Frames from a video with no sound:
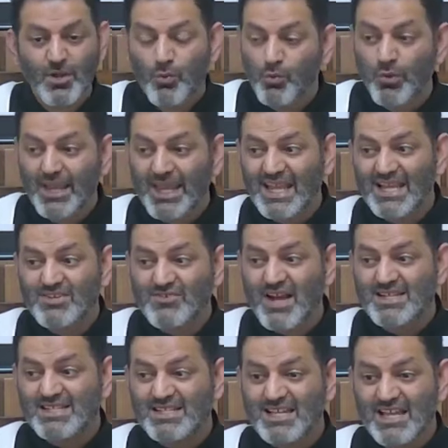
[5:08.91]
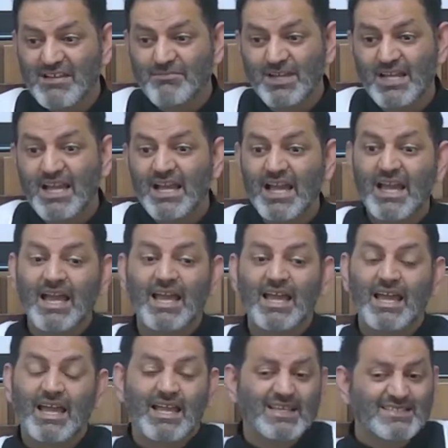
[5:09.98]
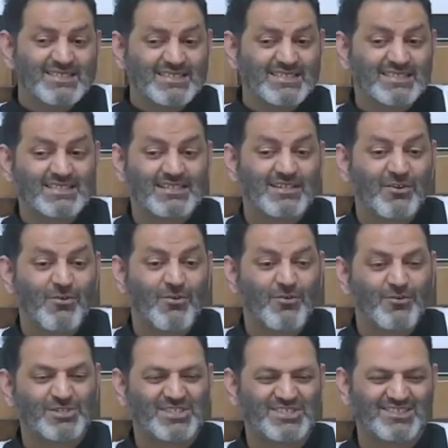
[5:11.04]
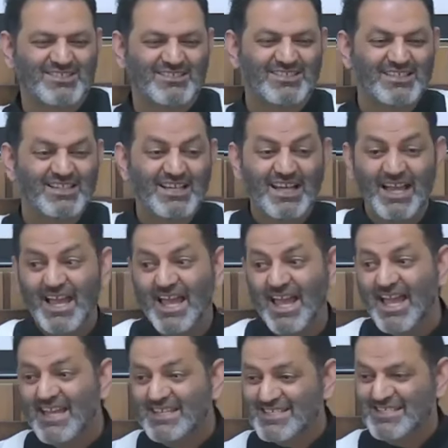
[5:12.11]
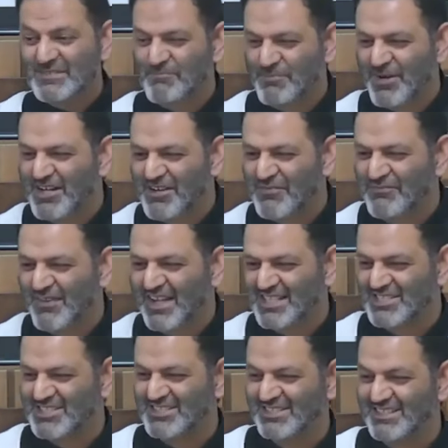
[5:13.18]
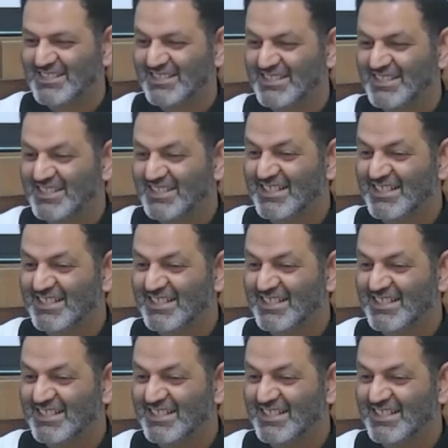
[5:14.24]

We granted him his rushd, his perfection,